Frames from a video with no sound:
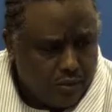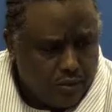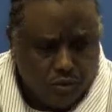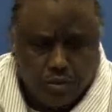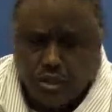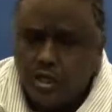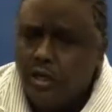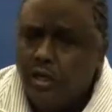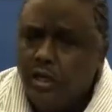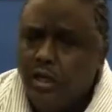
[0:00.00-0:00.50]

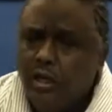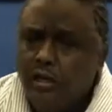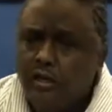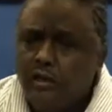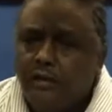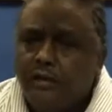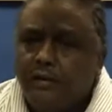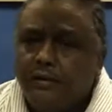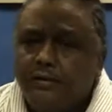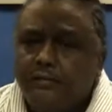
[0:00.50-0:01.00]
to
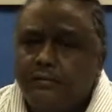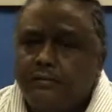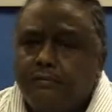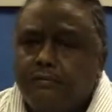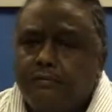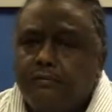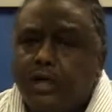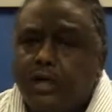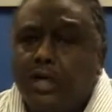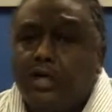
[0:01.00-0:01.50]
declare
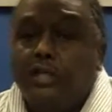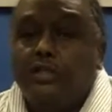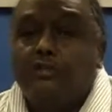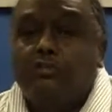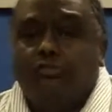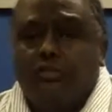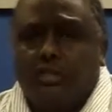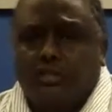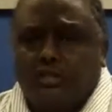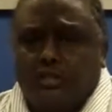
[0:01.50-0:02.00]
an
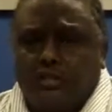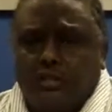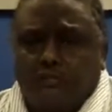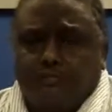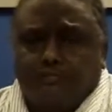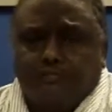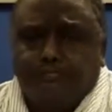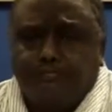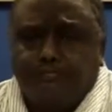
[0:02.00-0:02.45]
interest.